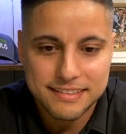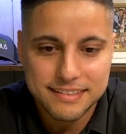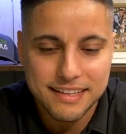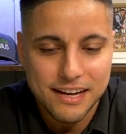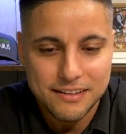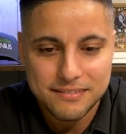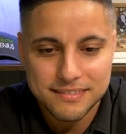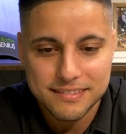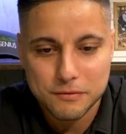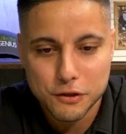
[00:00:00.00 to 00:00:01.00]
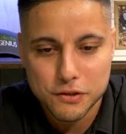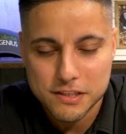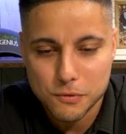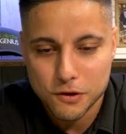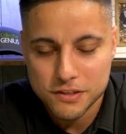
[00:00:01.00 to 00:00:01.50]
Nah, usually it's
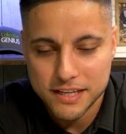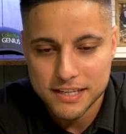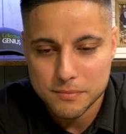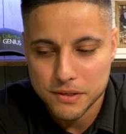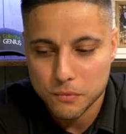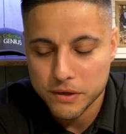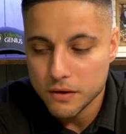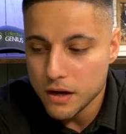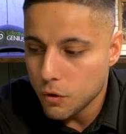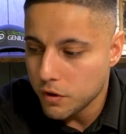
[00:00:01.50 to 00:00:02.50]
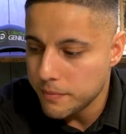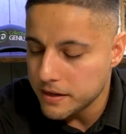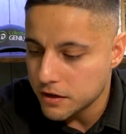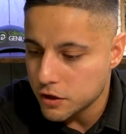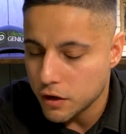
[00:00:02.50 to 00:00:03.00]
the worst case. But we've been
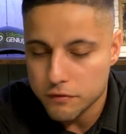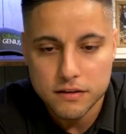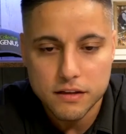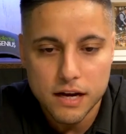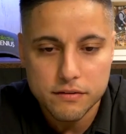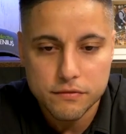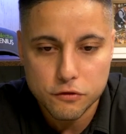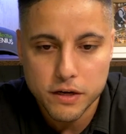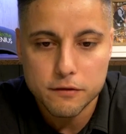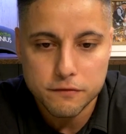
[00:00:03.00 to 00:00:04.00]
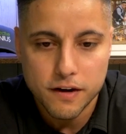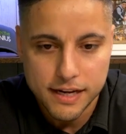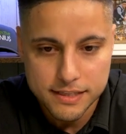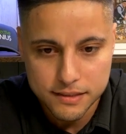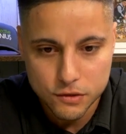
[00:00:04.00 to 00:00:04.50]
uncovering a lot of creative
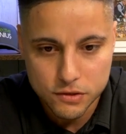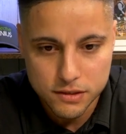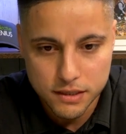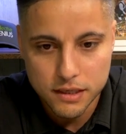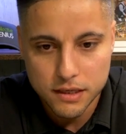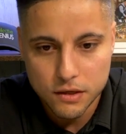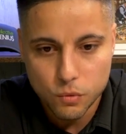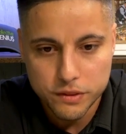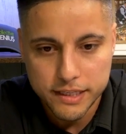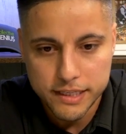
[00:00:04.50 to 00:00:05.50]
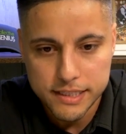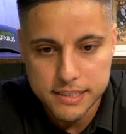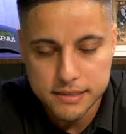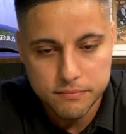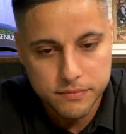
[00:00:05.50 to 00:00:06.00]
finance deals with the
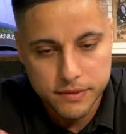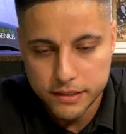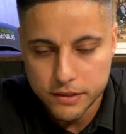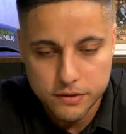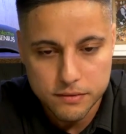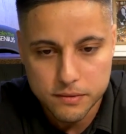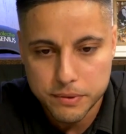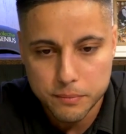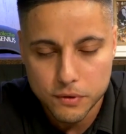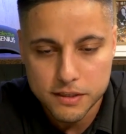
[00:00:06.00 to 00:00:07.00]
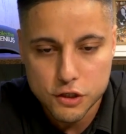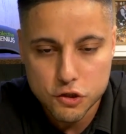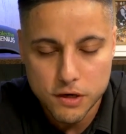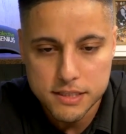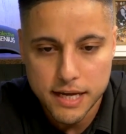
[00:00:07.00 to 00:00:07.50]
people in
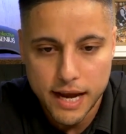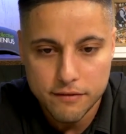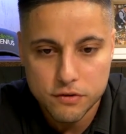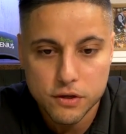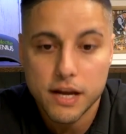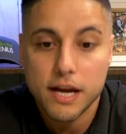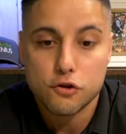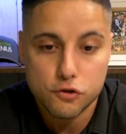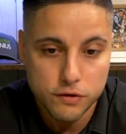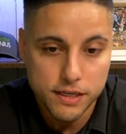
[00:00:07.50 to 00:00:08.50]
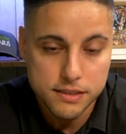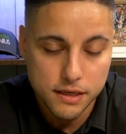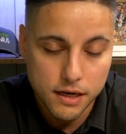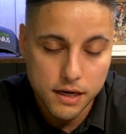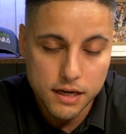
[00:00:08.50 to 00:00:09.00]
distress that have good interest rates.
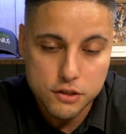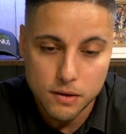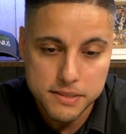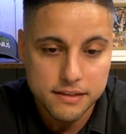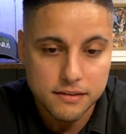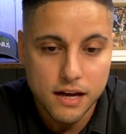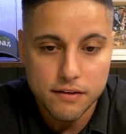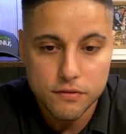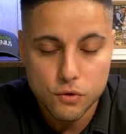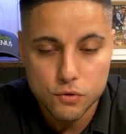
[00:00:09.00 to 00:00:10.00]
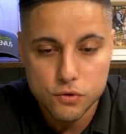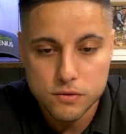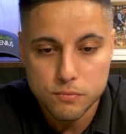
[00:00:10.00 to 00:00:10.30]
So I'm seeing a lot of those